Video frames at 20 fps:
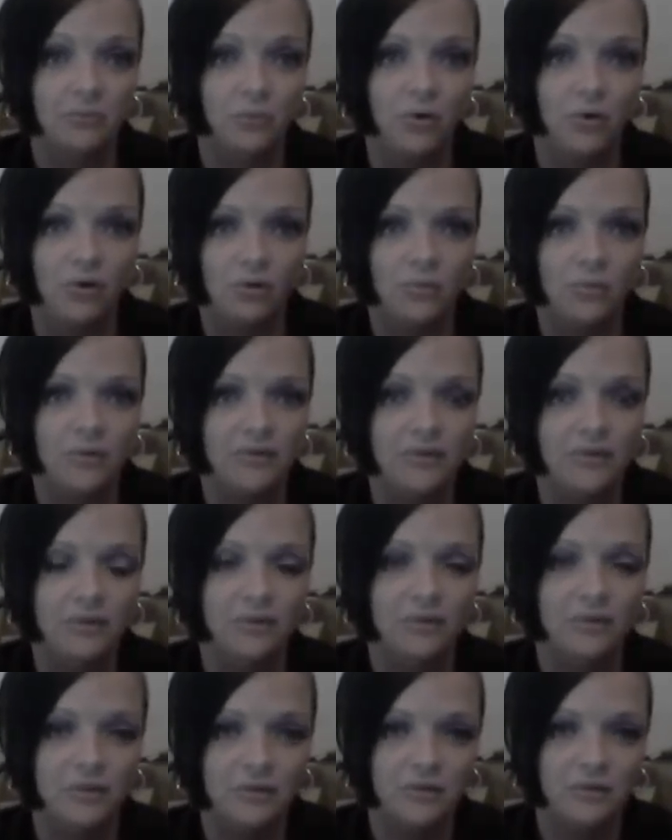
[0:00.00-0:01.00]
walk with you
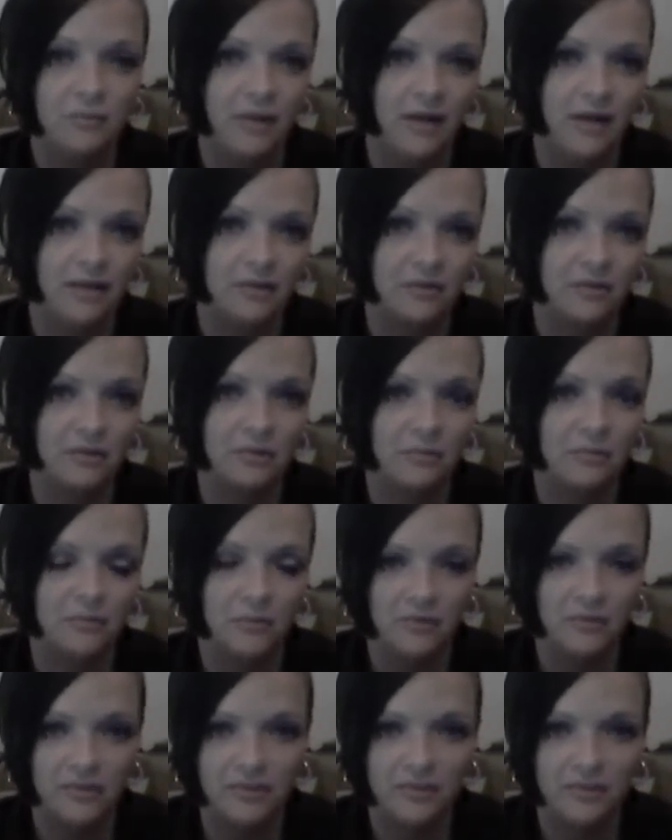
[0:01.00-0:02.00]
to the bathroom
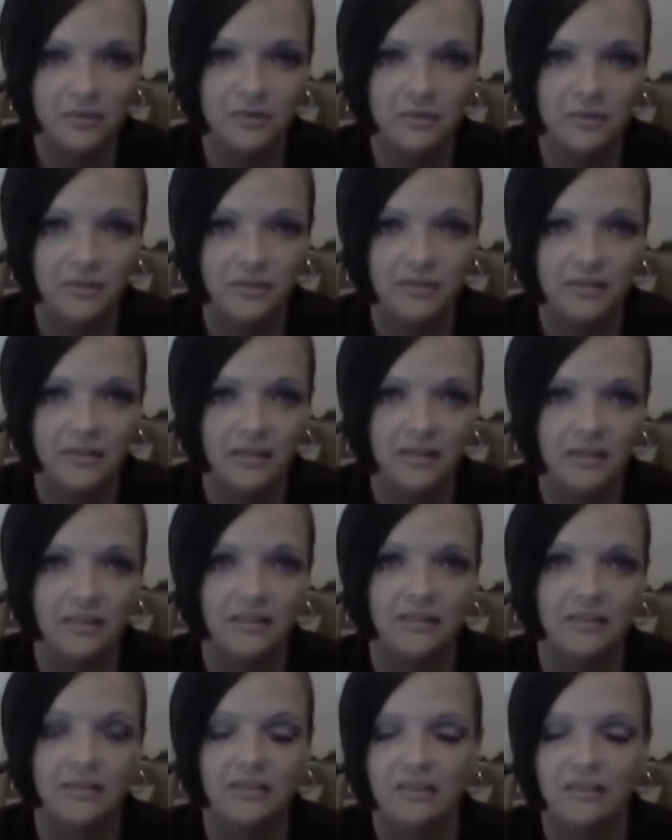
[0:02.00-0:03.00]
until you get
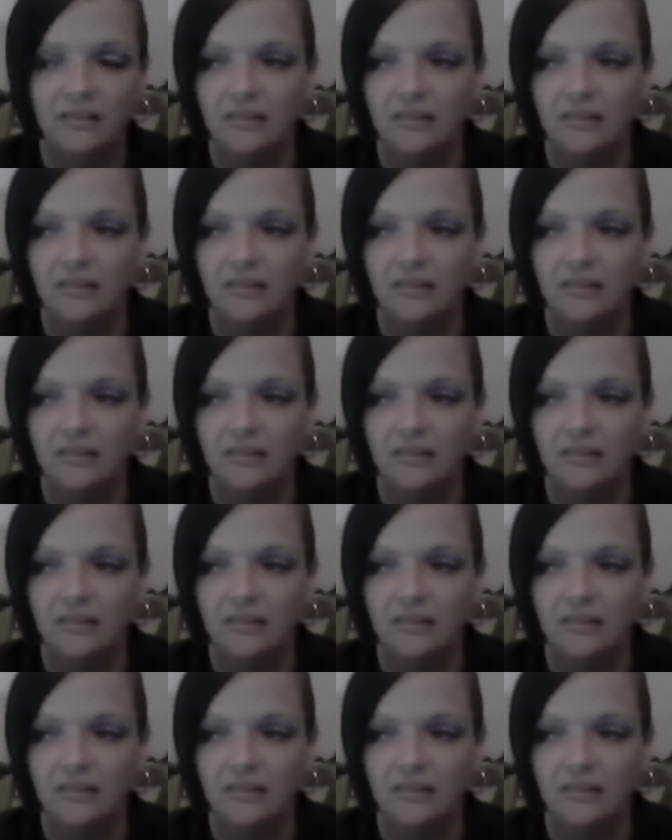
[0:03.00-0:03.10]
done.